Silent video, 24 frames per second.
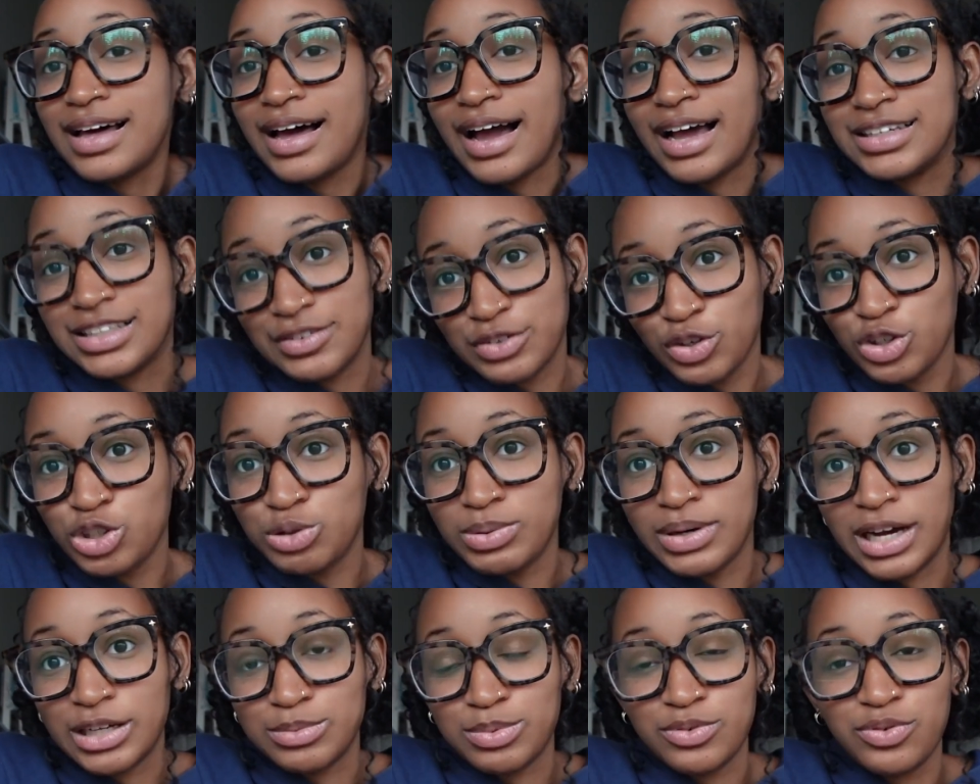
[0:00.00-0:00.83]
as I told you
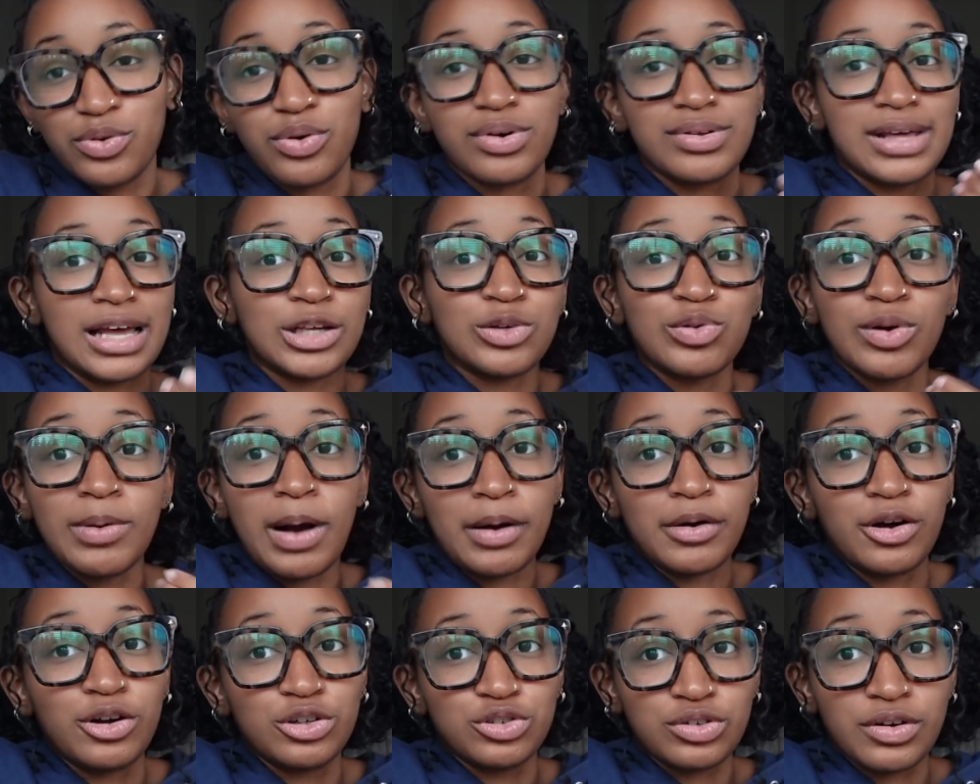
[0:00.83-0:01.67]
guys before, that's where
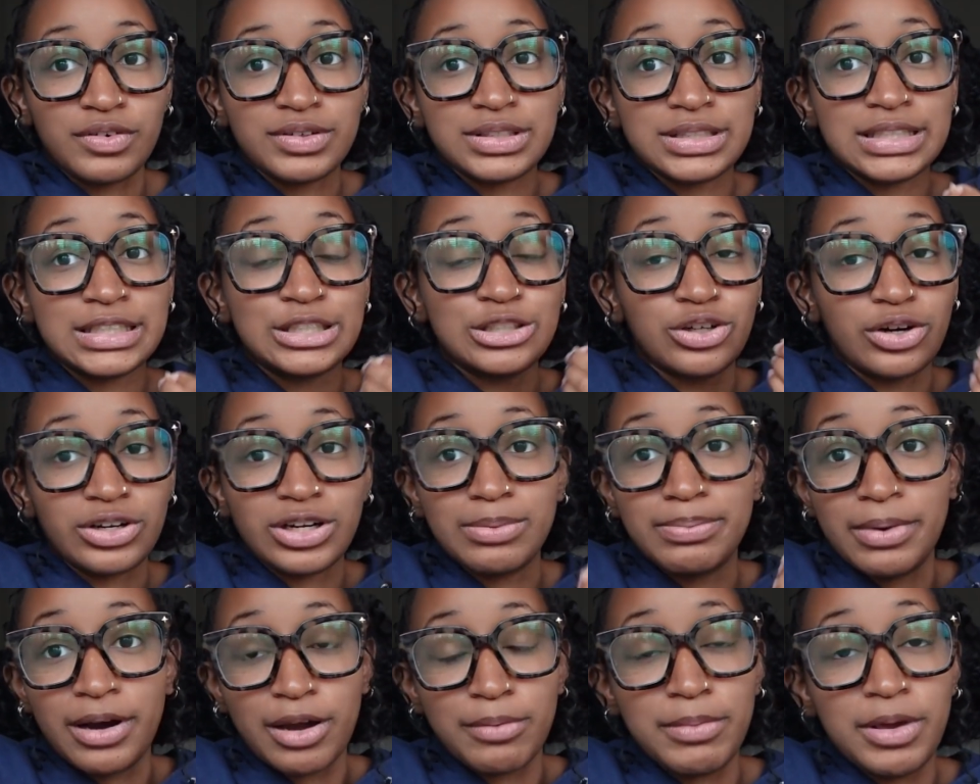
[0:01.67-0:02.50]
pop culture references start to
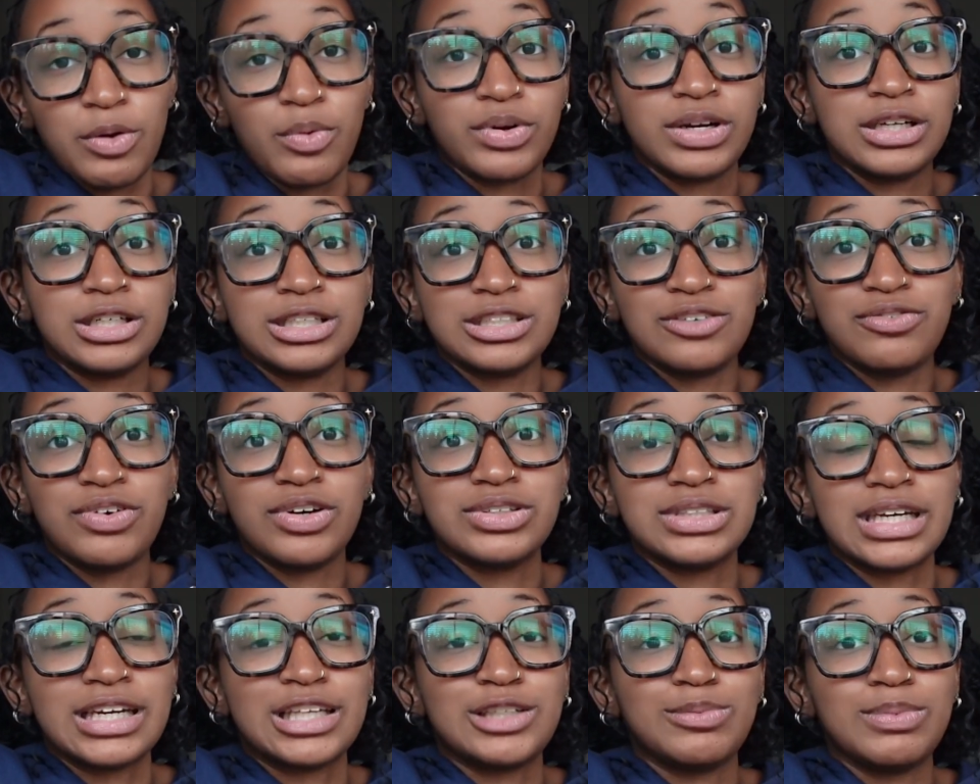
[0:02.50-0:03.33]
bug me, when it just feels
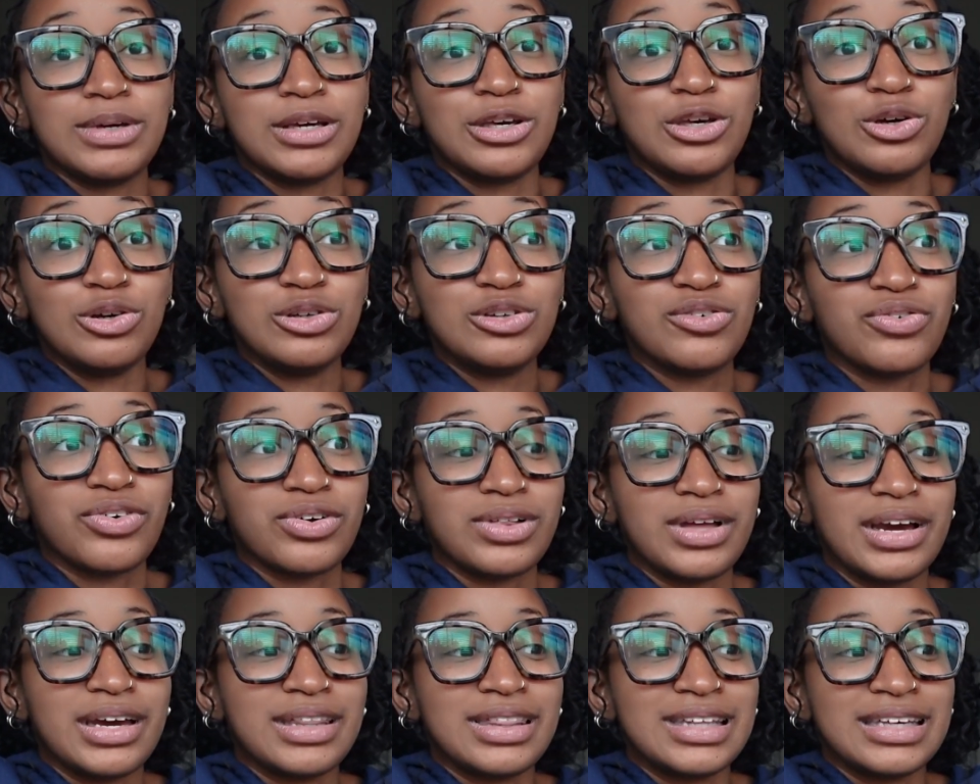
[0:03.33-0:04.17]
like it's being used for
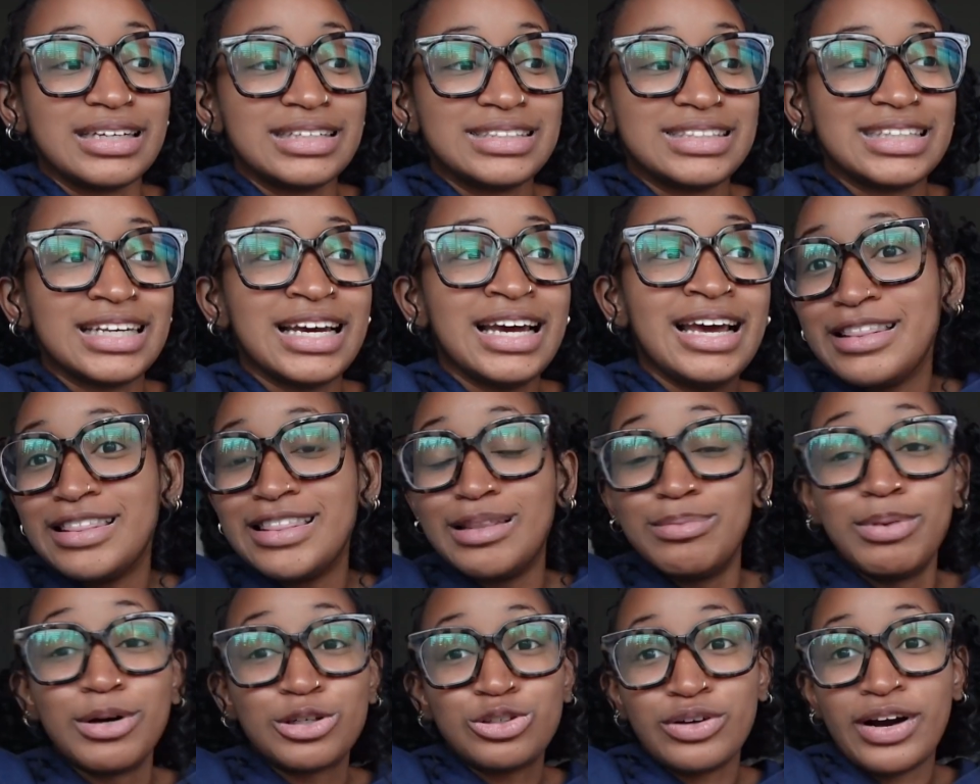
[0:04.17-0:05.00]
like this, the
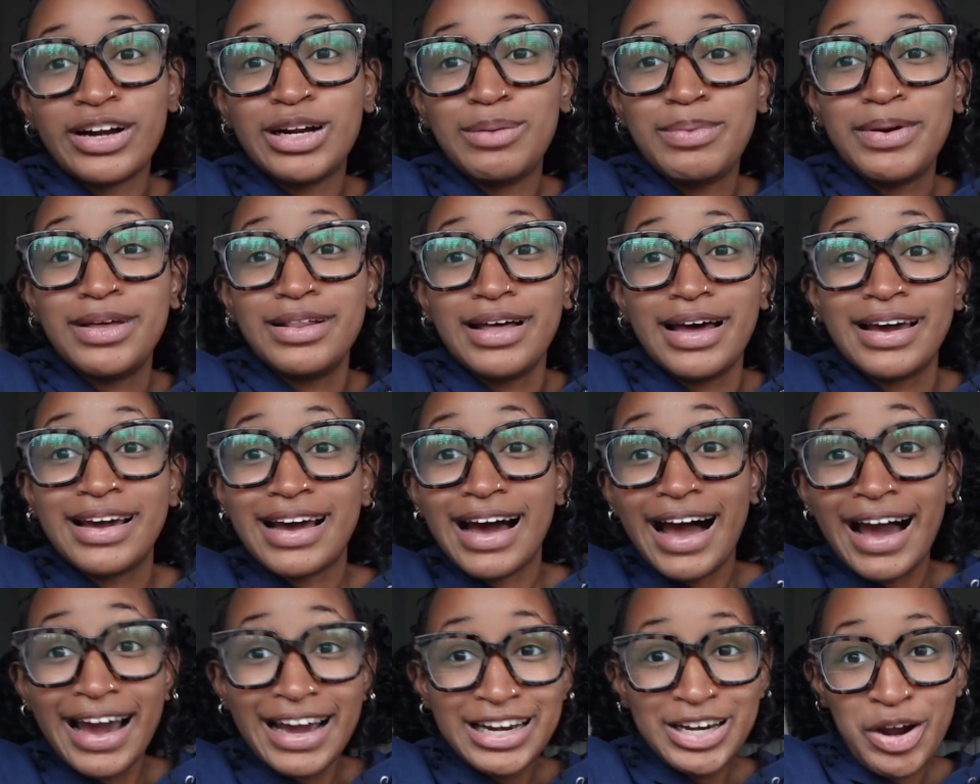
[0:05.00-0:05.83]
book trying to be like,
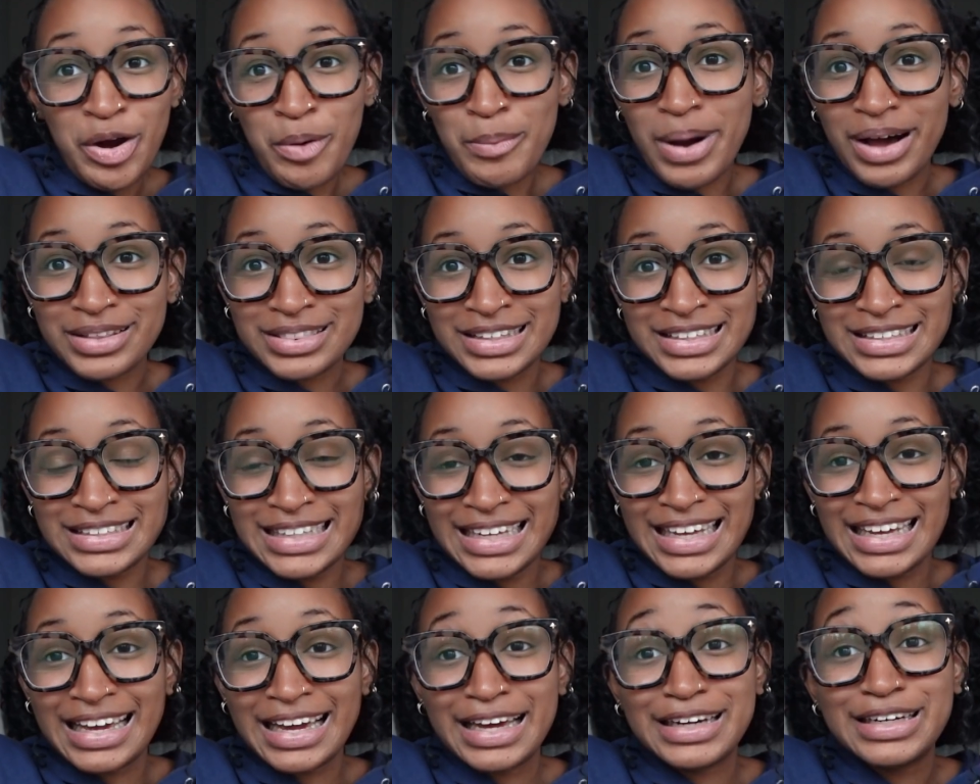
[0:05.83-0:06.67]
I know about this
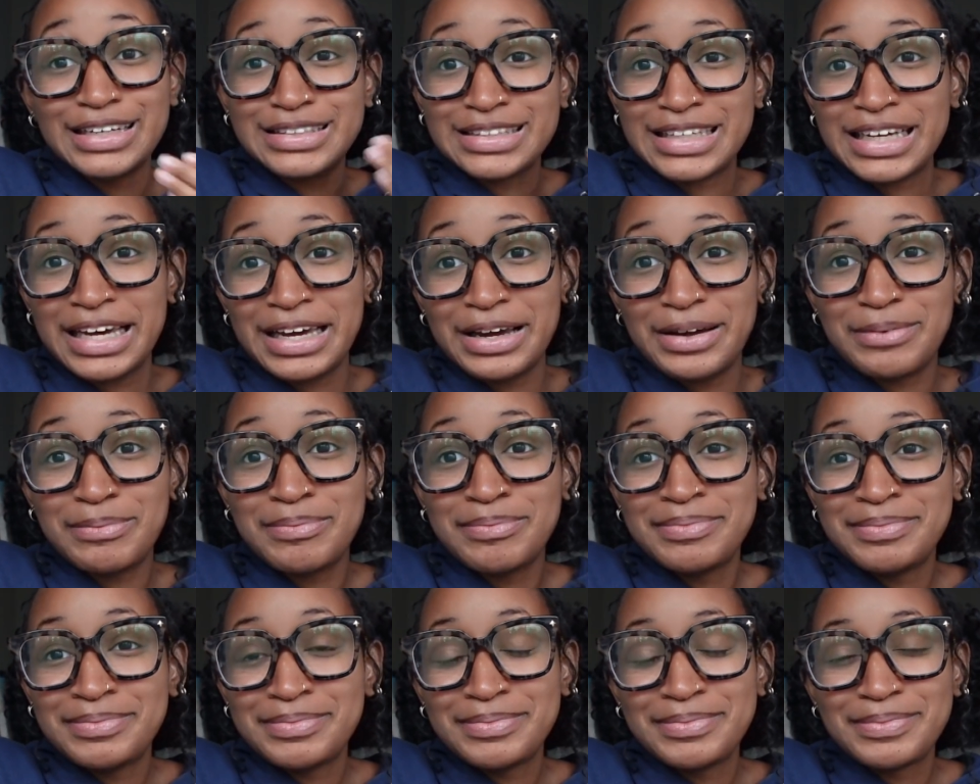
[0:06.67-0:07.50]
thing, and it's like,
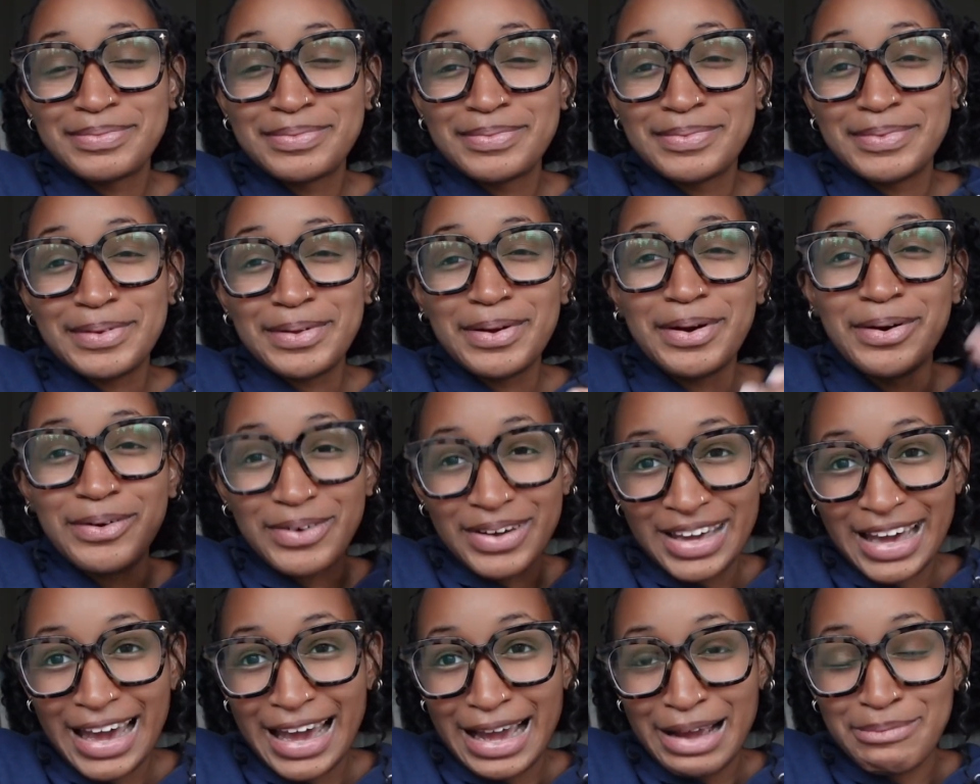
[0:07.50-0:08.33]

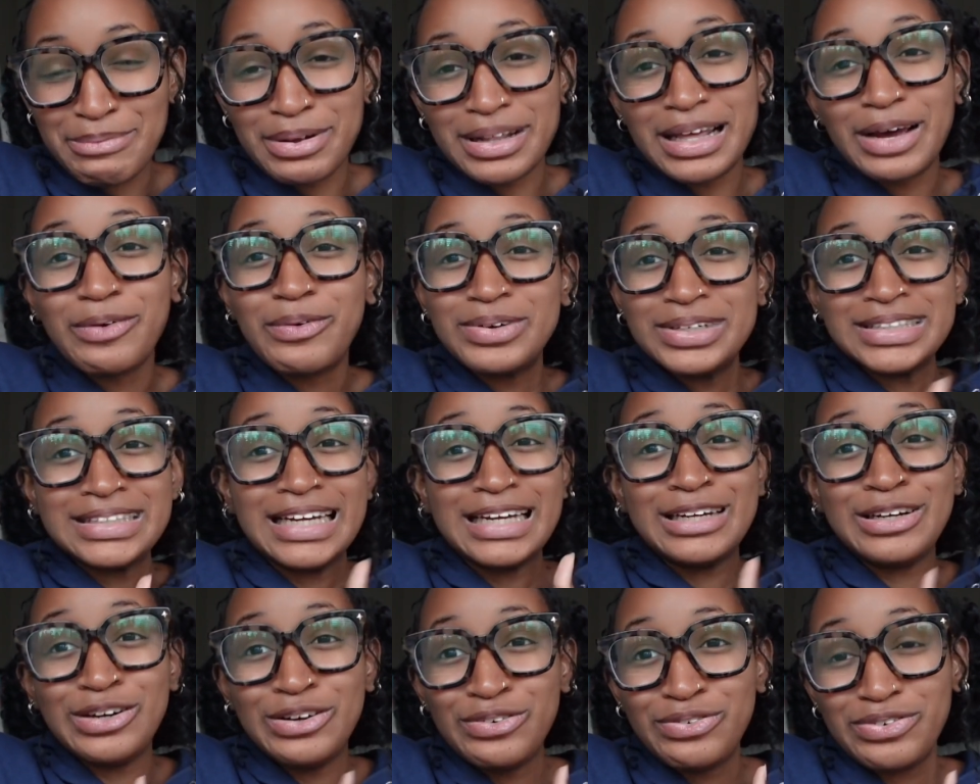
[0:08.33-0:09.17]
okay, but like what does
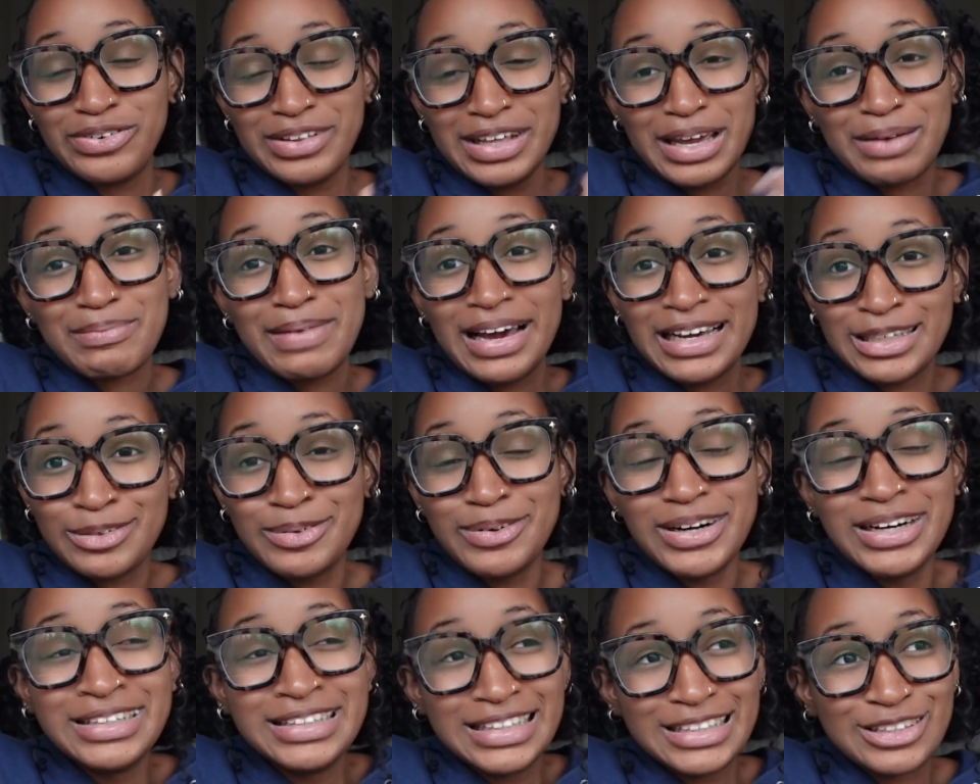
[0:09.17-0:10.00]
that do for like my
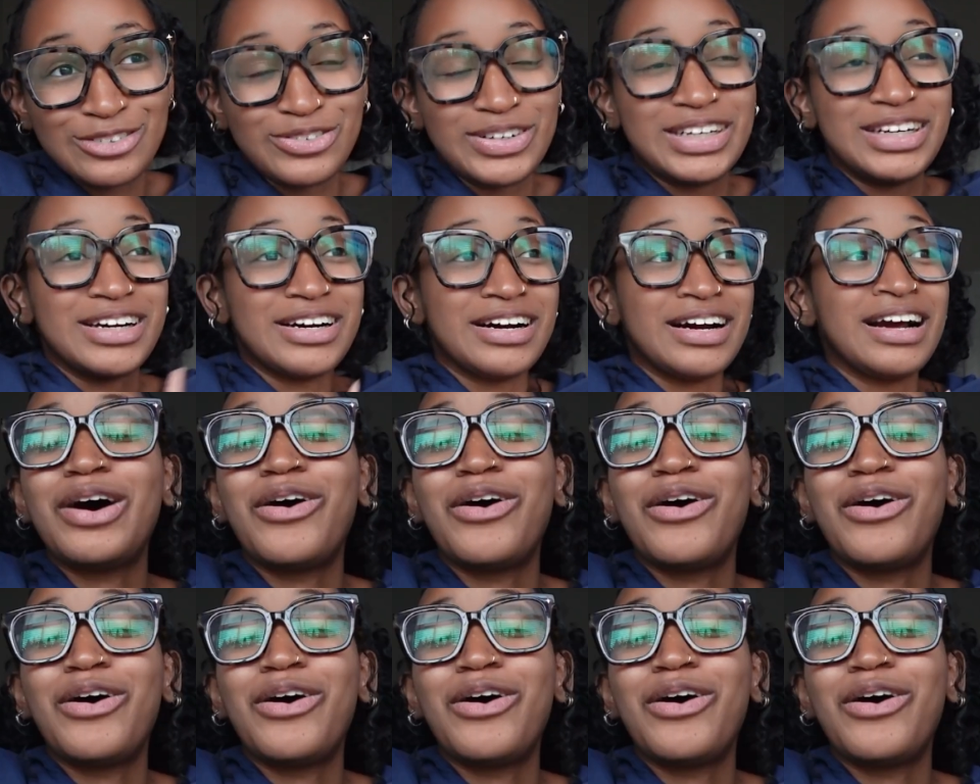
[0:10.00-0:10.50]
experience as a reader?